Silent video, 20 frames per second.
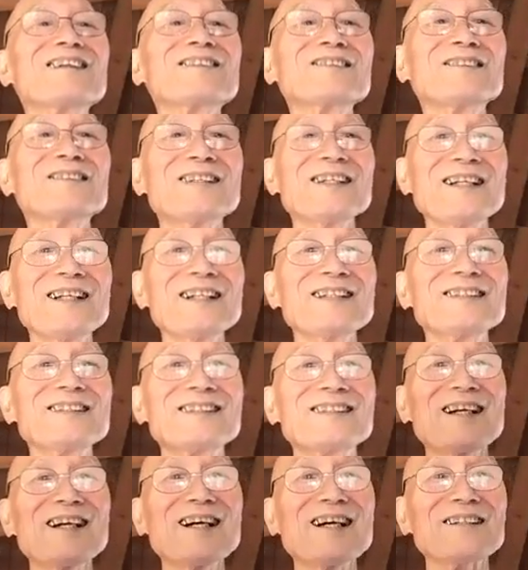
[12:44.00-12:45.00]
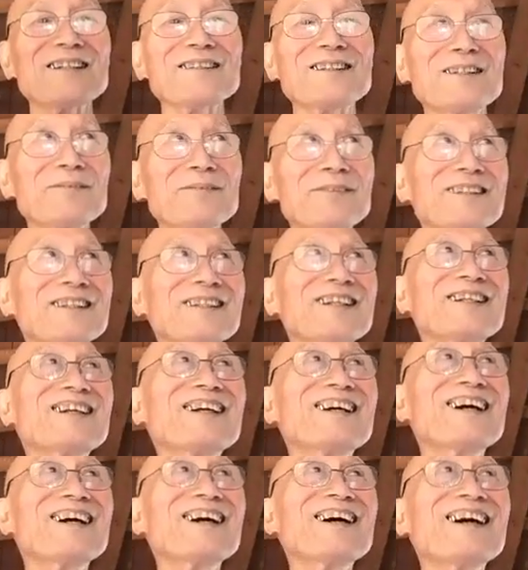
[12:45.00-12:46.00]
great activity.
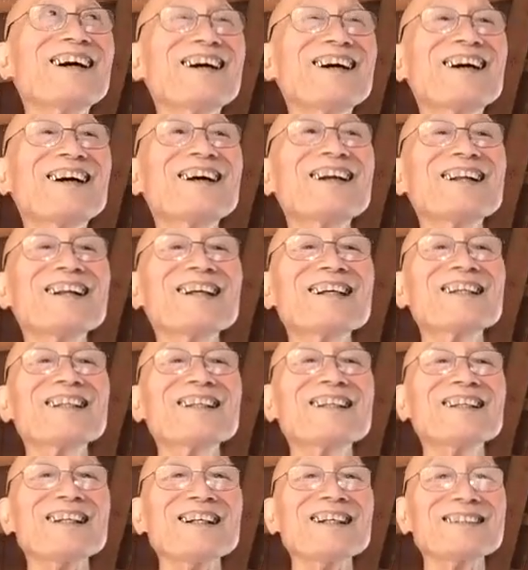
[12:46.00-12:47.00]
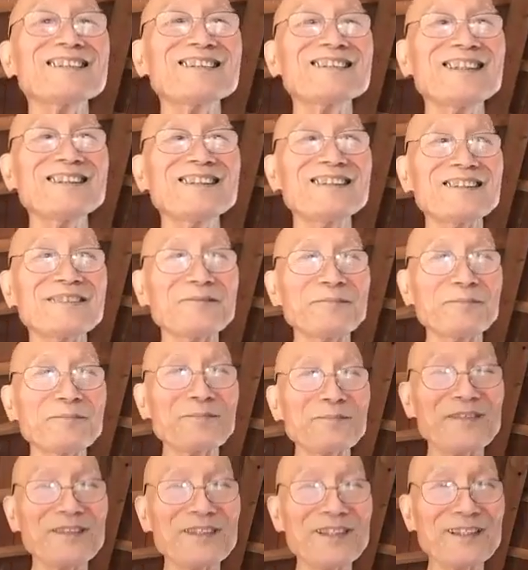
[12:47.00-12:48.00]
That's the reason.
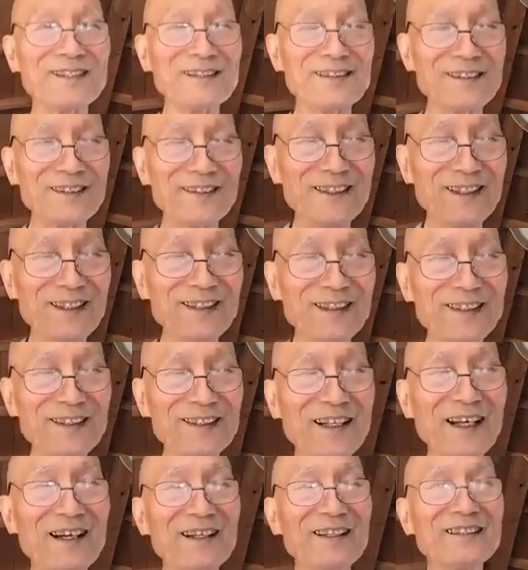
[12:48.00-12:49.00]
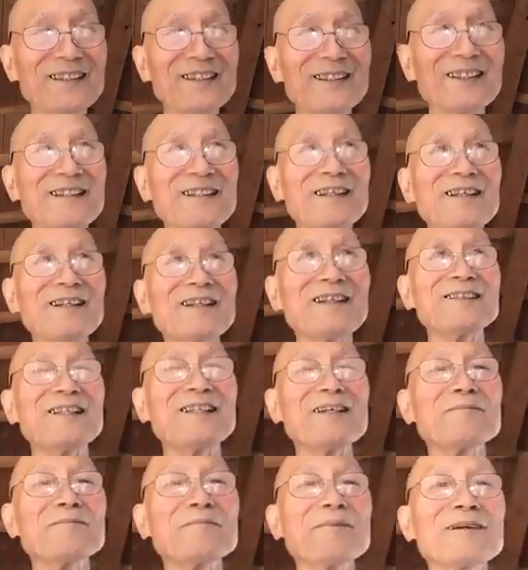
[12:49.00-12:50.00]
That's the reason the
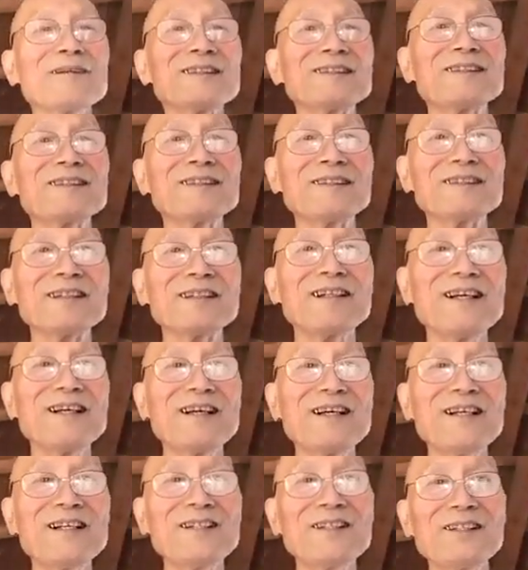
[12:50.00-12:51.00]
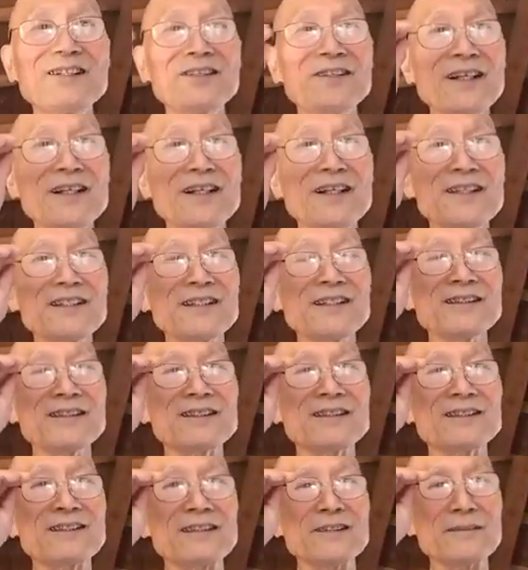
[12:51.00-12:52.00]
Zen Master Dogen
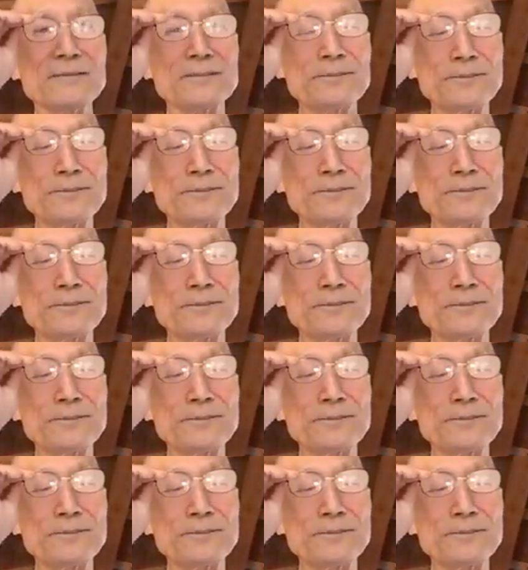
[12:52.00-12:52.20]
just